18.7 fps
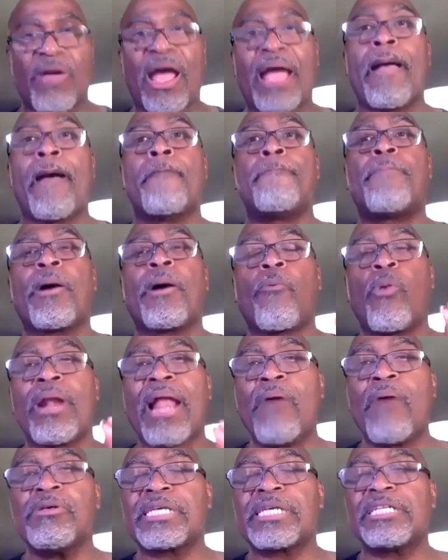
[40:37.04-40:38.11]
right. But what
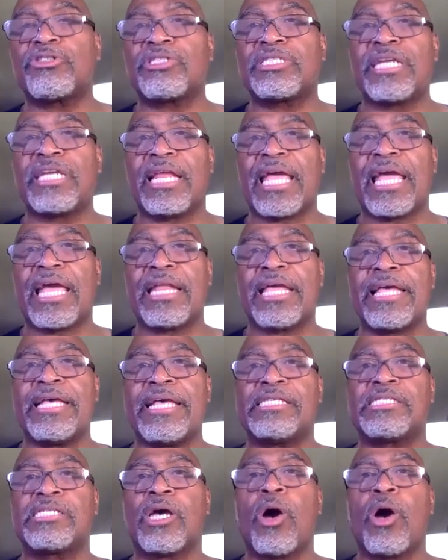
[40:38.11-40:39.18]
I was interested in
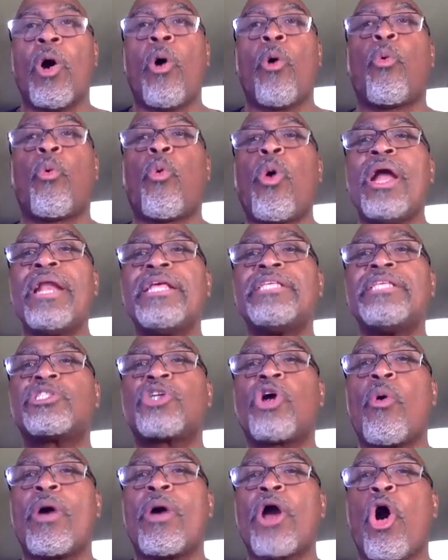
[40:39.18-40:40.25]
is what is
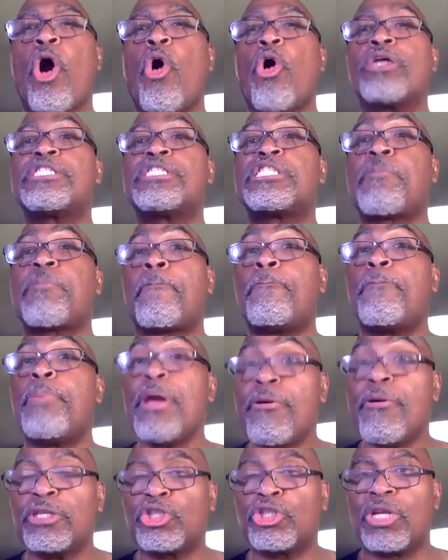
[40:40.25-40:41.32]
going on
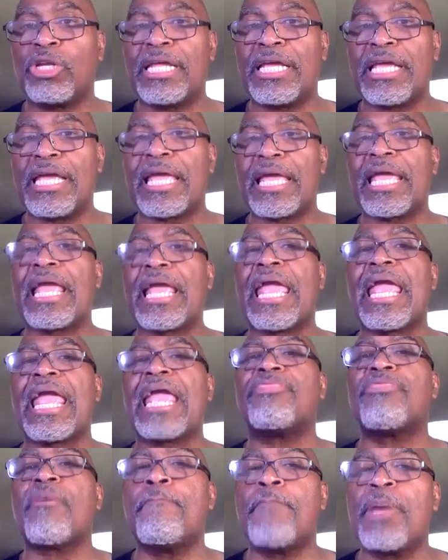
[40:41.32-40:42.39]
spiritually
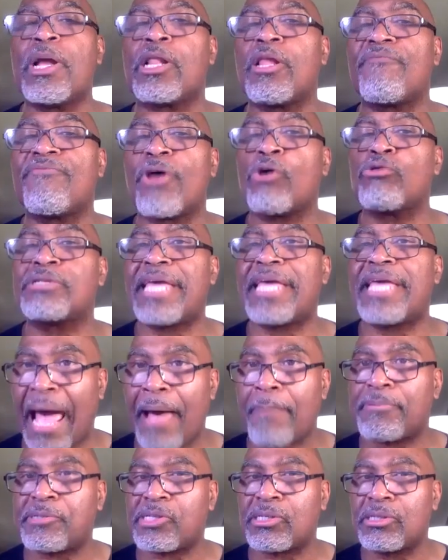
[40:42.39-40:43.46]
in the middle of those
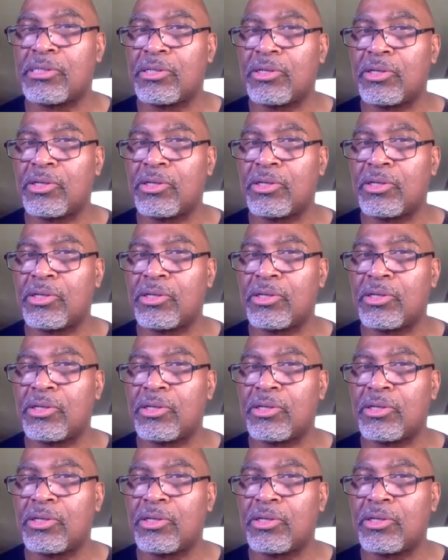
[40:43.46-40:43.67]
gaps.